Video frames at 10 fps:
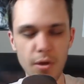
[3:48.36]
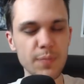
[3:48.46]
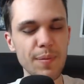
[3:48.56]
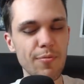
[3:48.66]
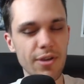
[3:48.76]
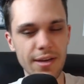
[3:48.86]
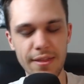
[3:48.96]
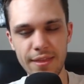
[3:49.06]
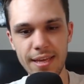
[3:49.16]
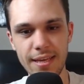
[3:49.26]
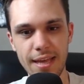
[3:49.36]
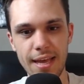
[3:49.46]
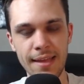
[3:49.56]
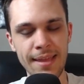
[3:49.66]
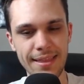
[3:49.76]
most people are going to think
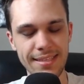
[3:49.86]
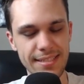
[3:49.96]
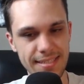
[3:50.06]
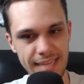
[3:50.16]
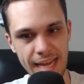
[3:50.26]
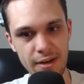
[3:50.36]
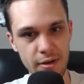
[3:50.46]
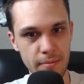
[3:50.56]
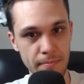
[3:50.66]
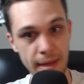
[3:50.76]
that the standard